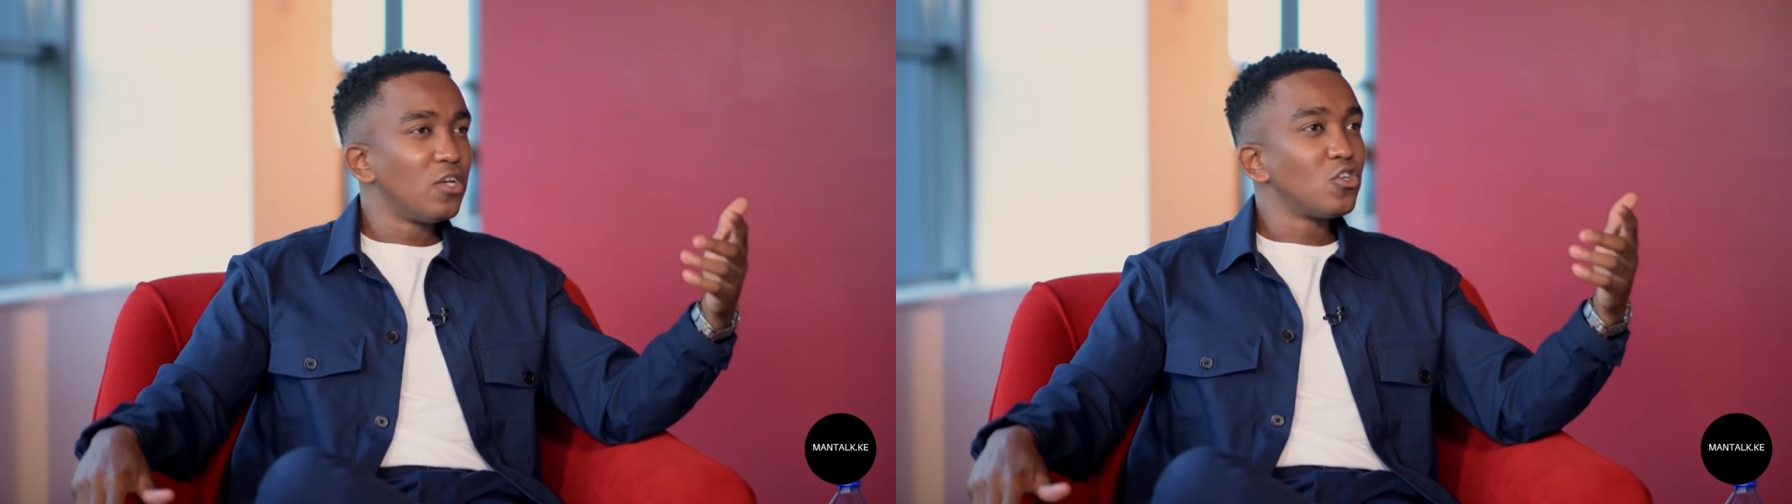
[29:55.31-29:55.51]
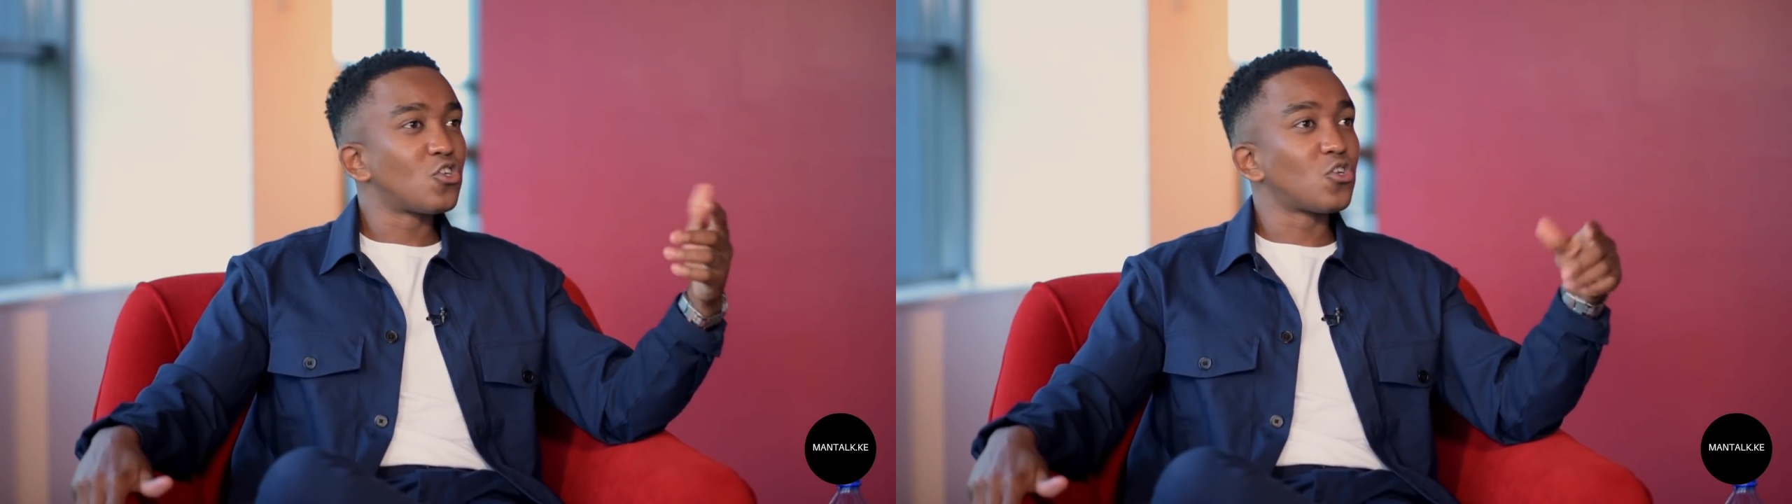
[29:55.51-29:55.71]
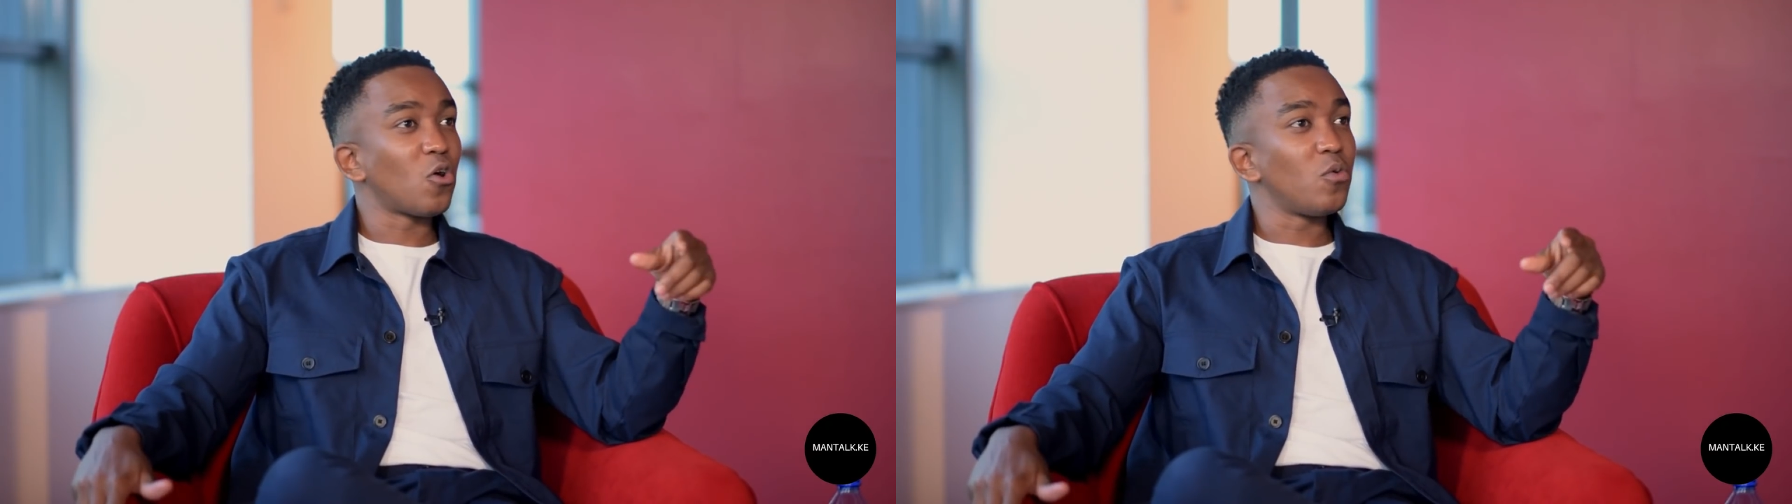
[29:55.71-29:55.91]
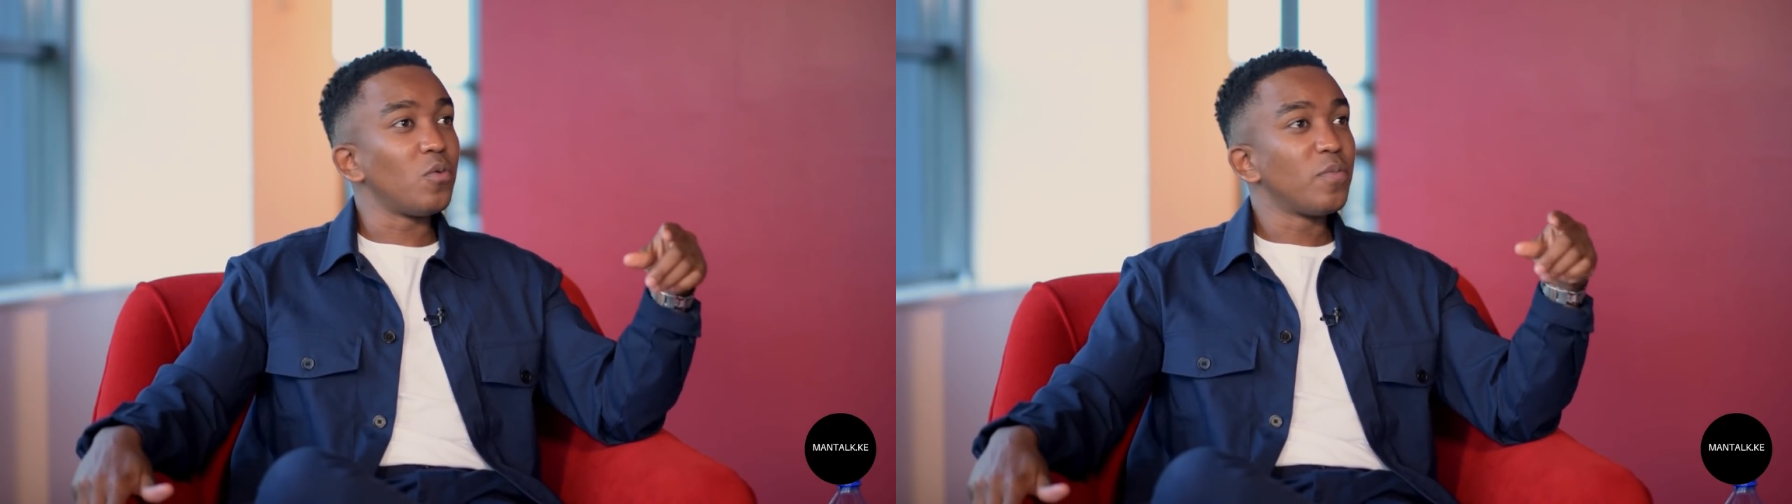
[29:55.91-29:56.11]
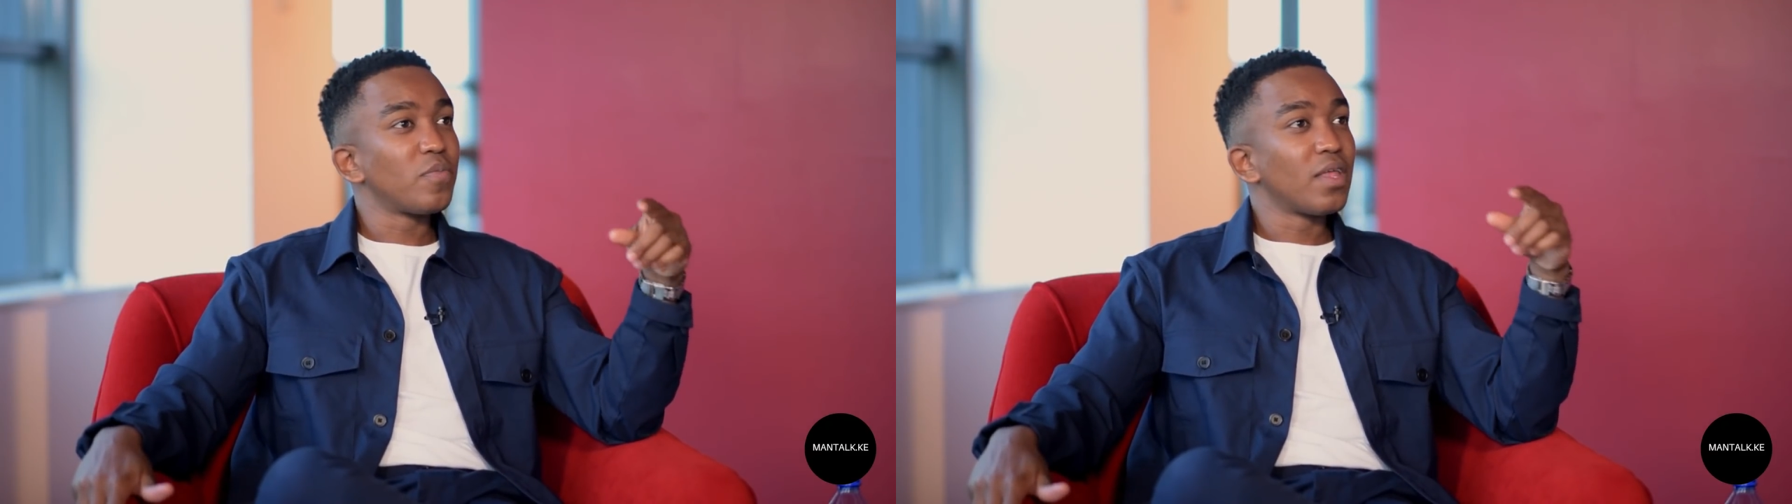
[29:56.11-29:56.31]

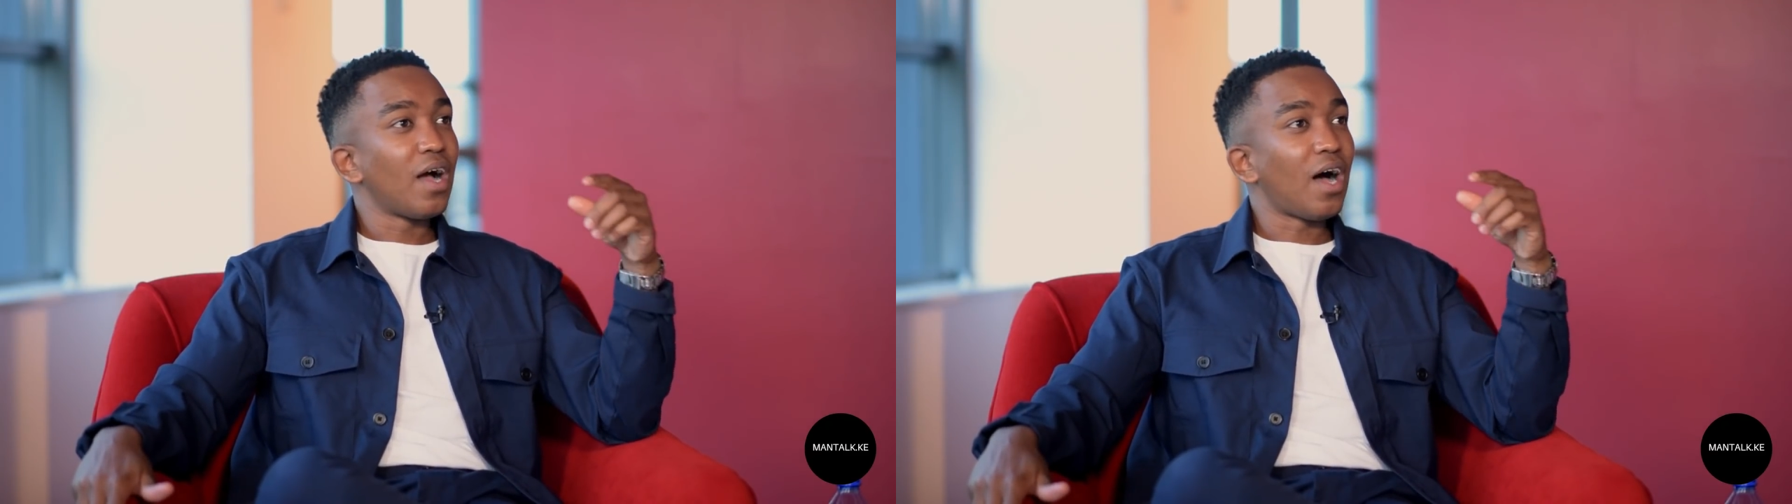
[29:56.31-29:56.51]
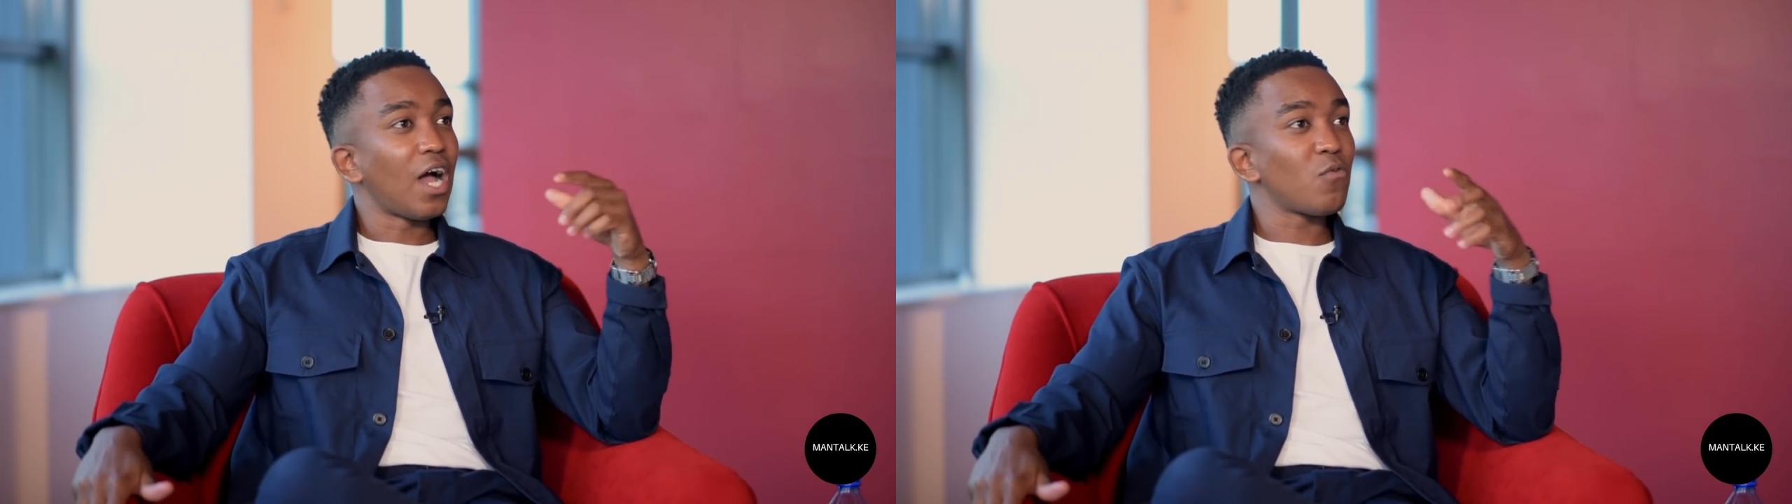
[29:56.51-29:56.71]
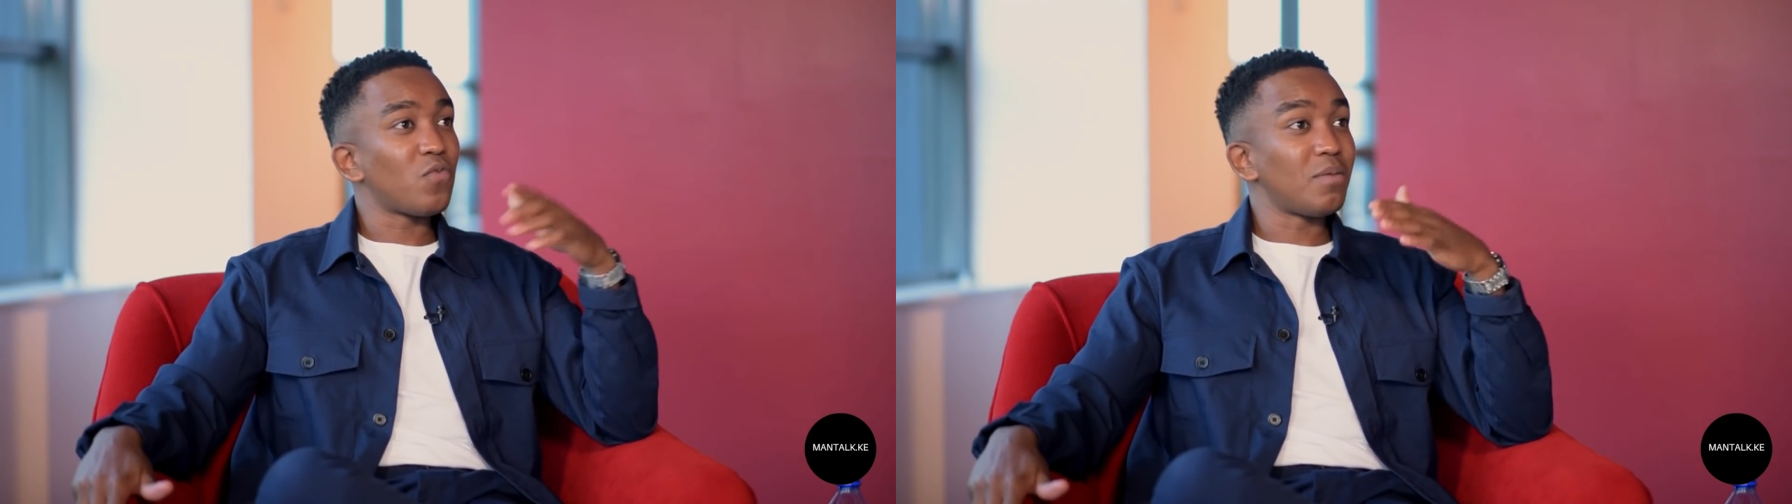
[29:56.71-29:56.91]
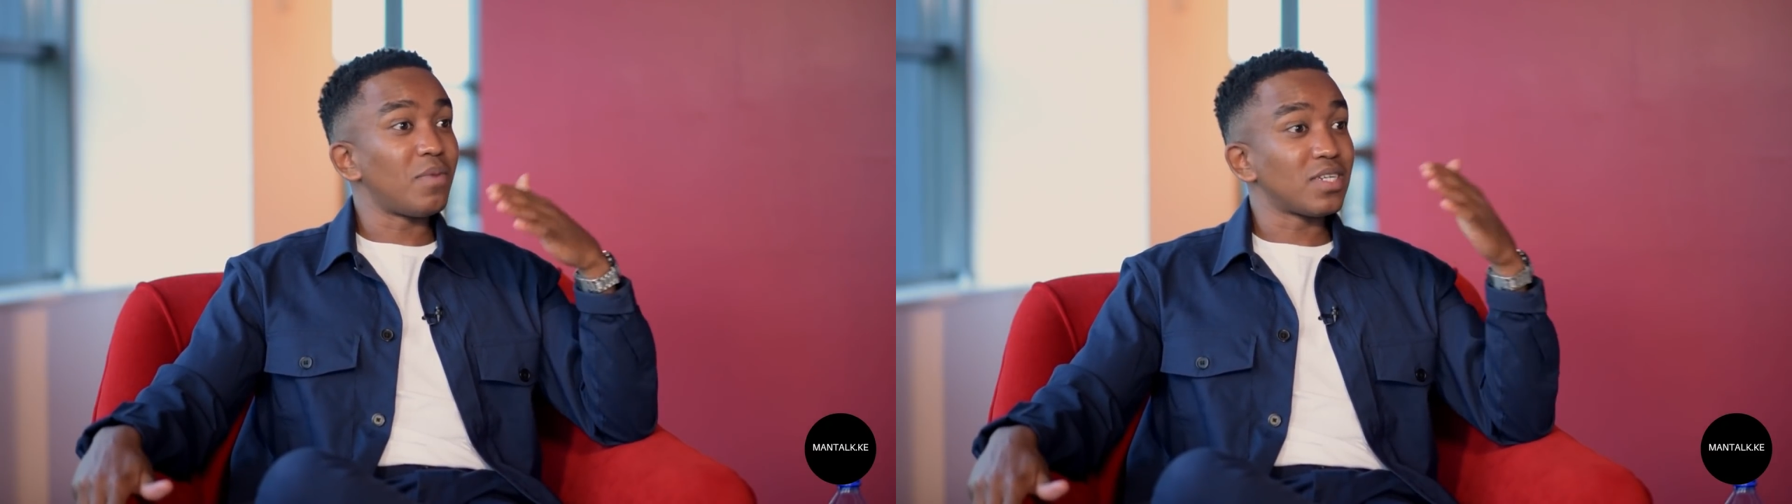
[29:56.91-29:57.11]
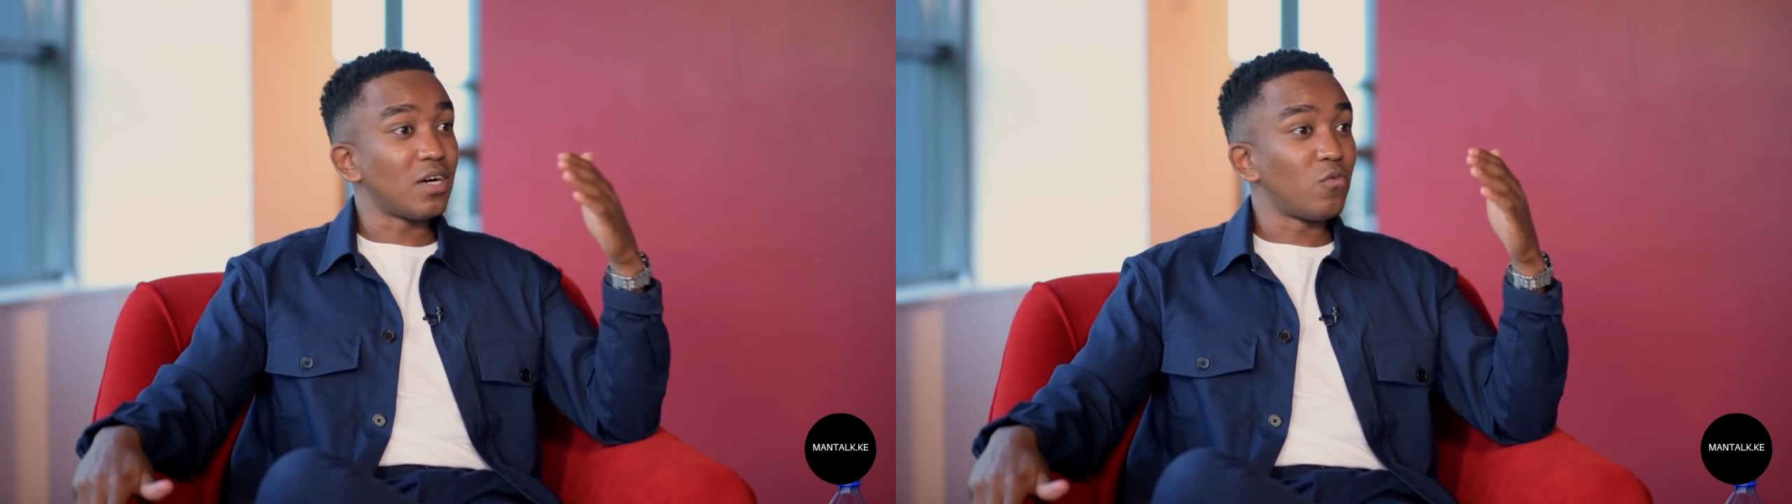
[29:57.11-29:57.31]
So I found
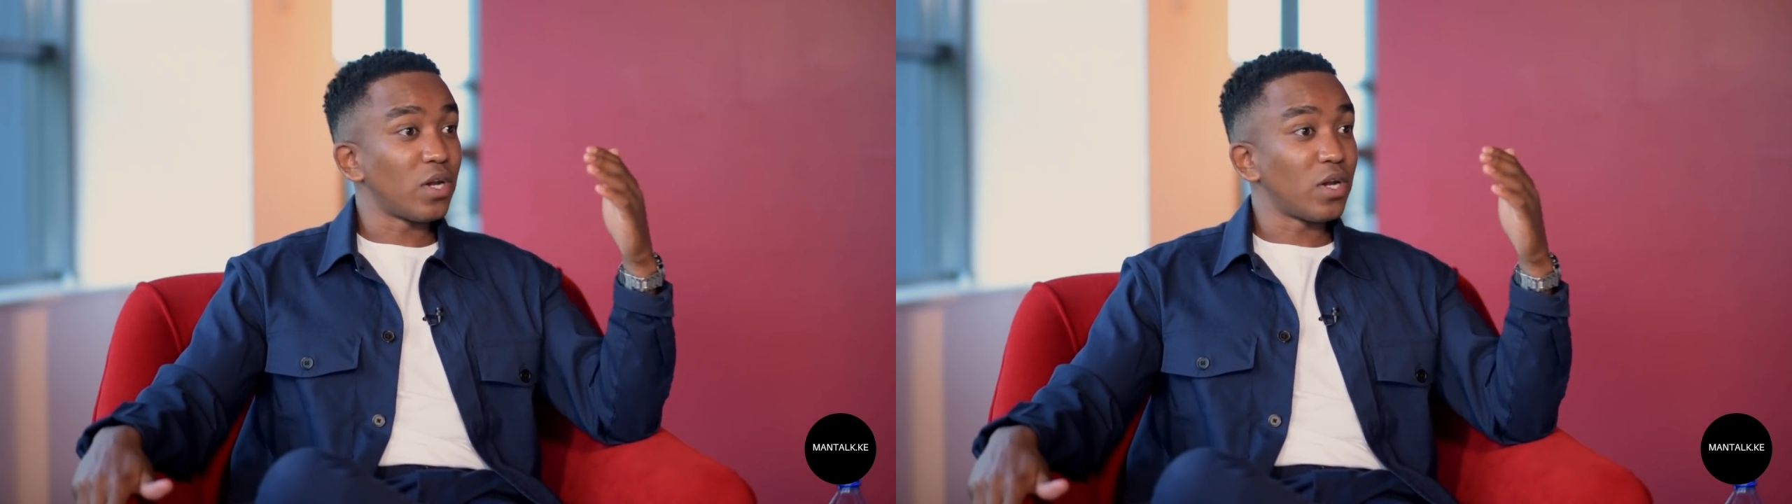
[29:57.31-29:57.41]
myself,